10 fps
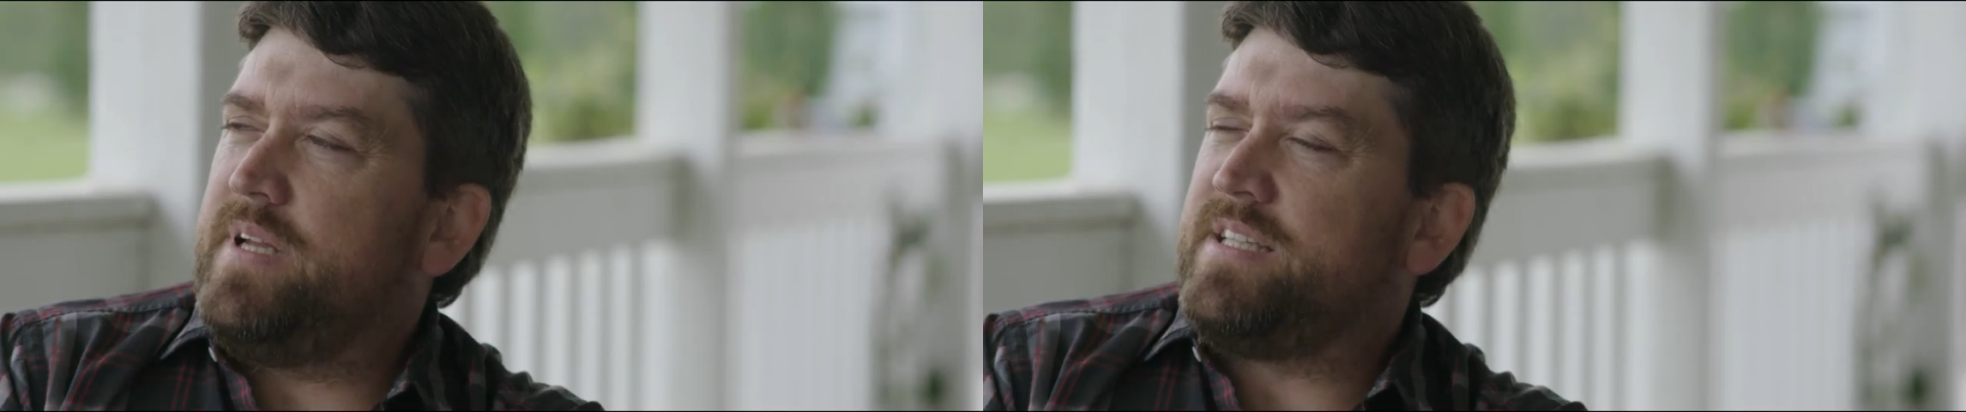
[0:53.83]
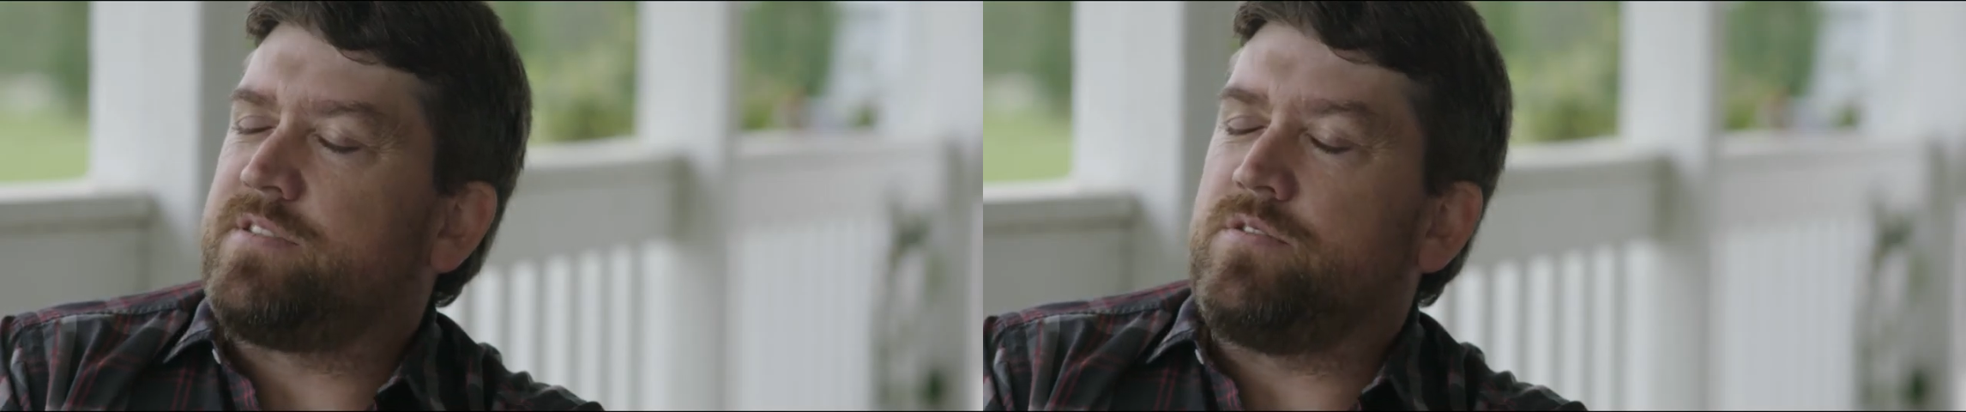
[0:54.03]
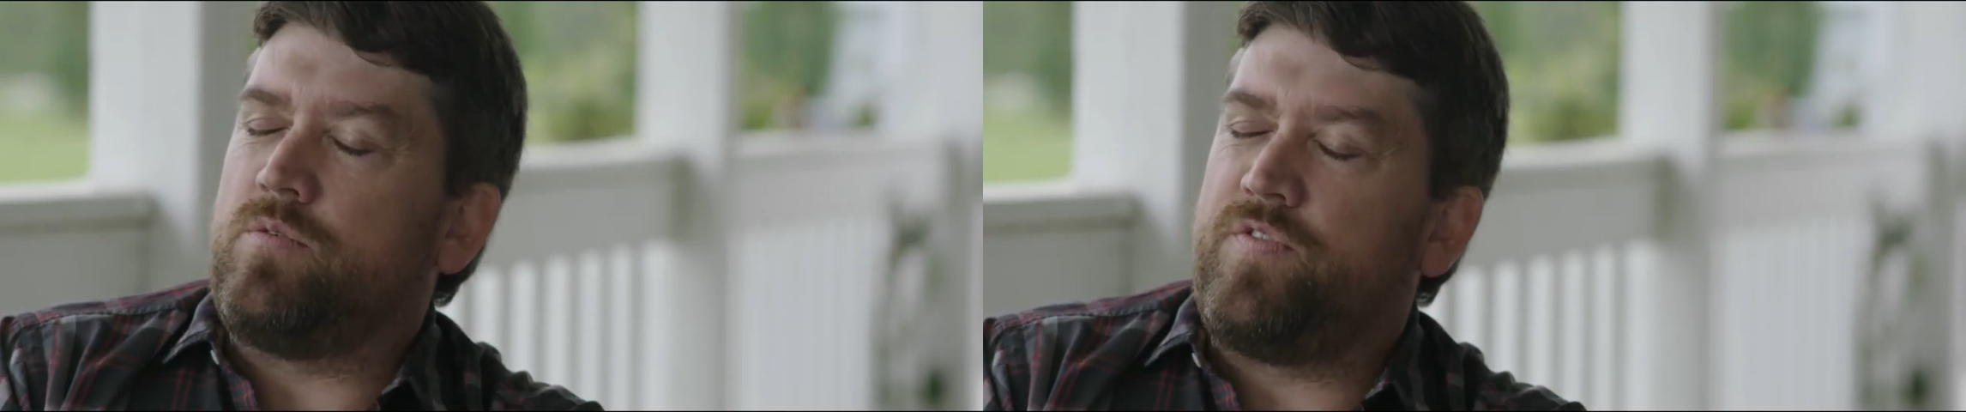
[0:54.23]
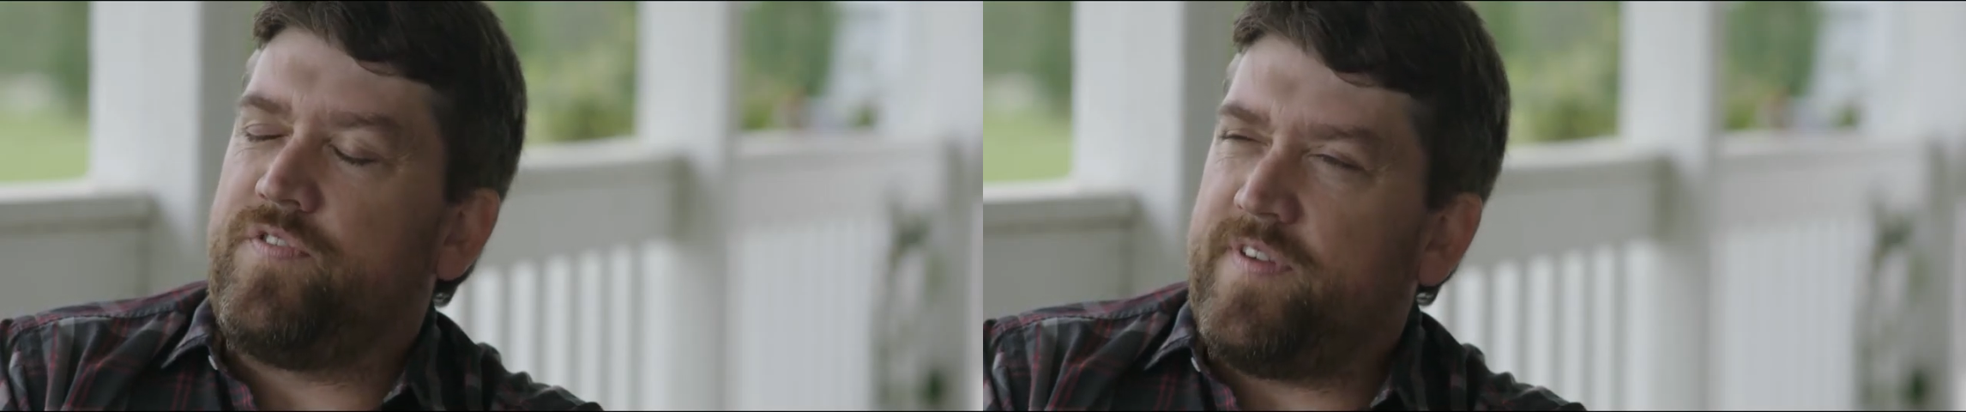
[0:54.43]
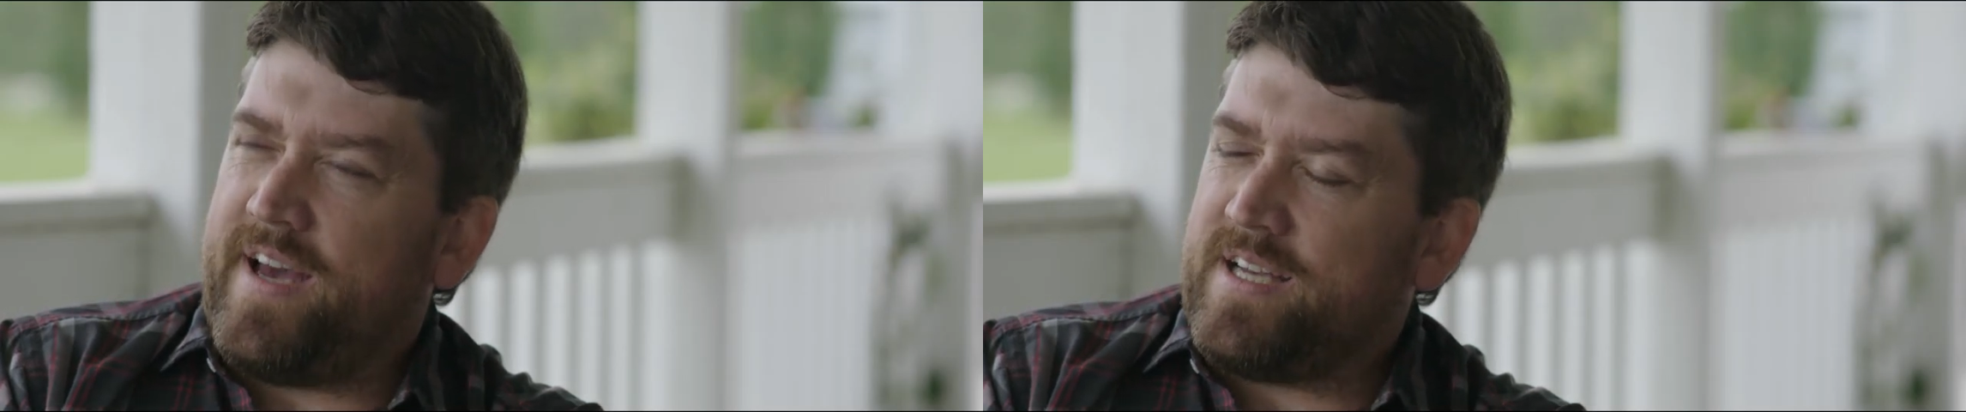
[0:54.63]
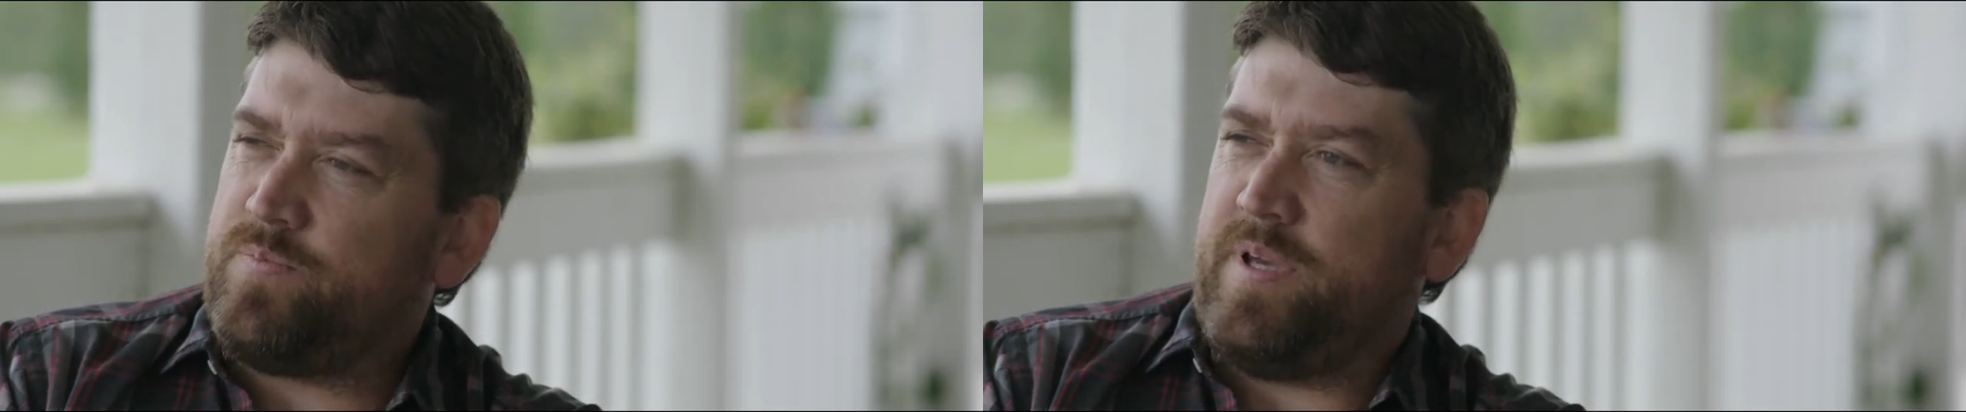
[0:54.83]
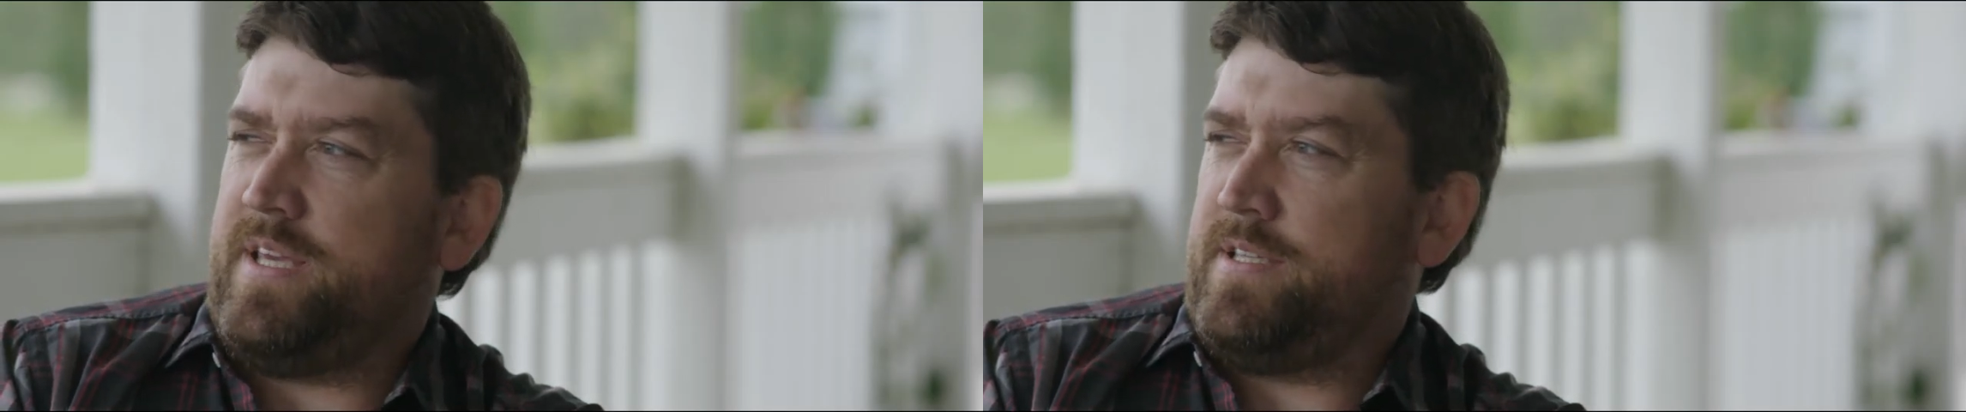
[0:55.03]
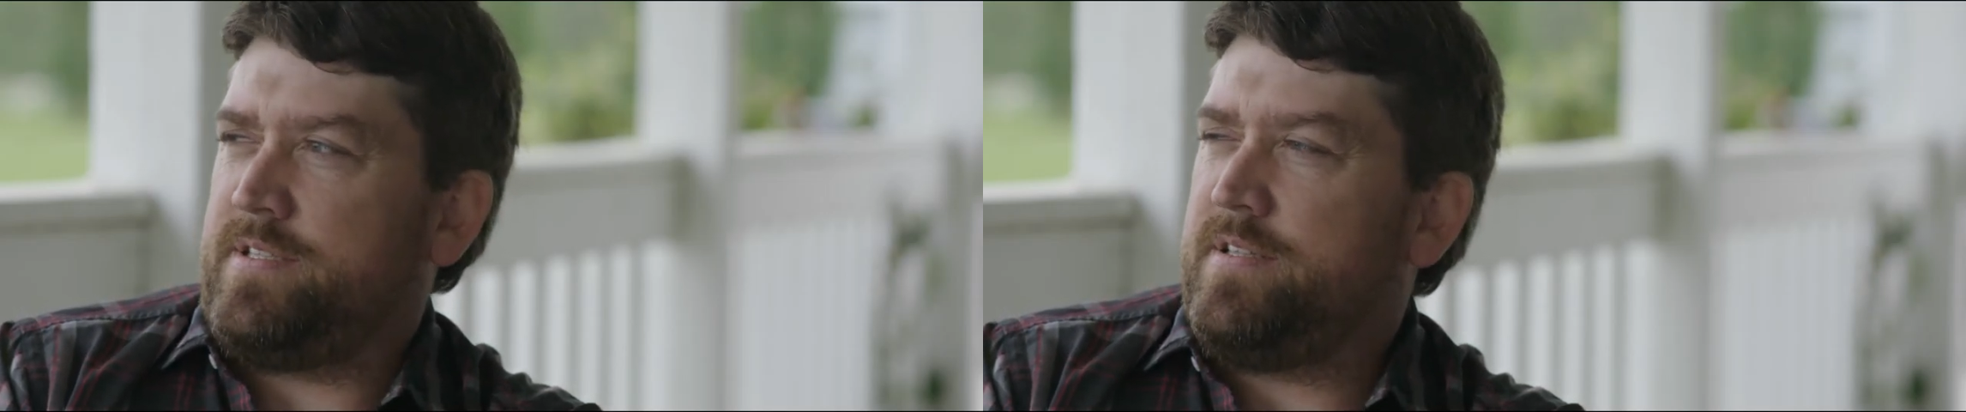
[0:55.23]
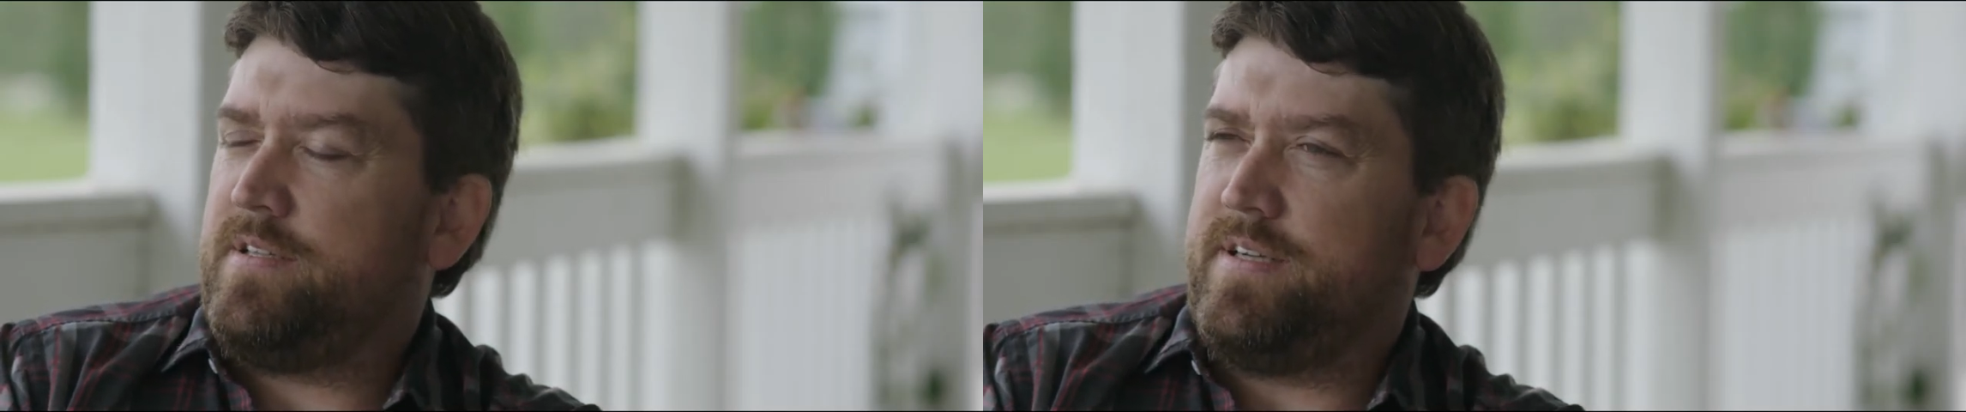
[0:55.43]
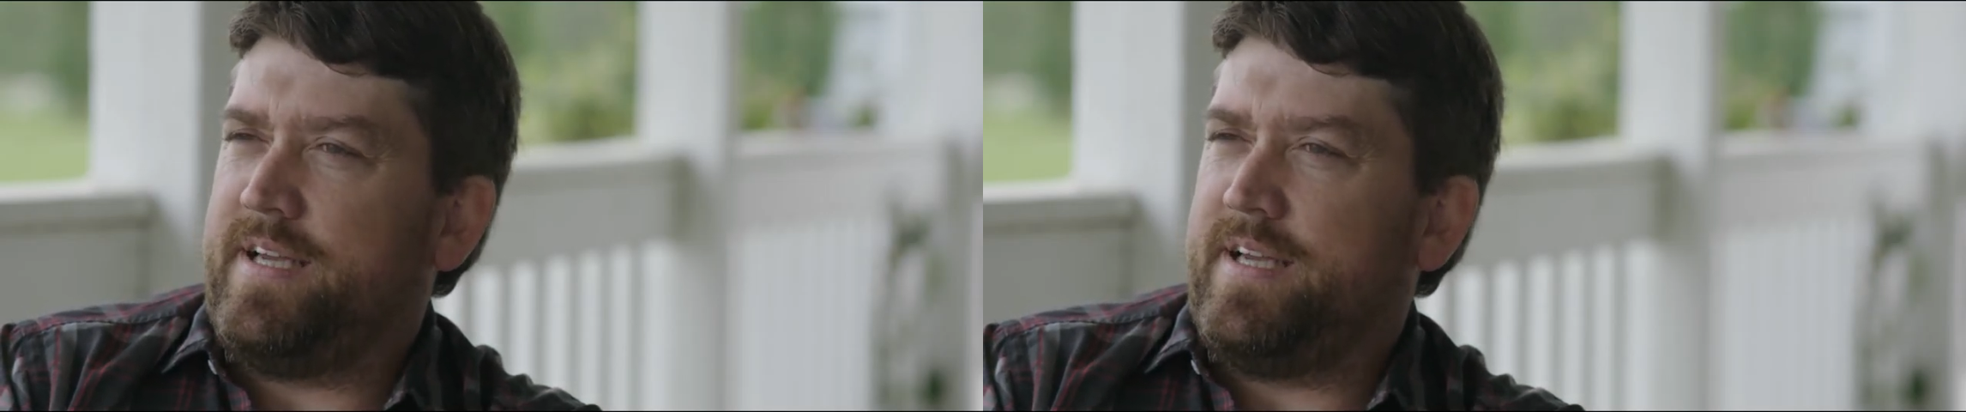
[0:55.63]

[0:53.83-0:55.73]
it's so fast paced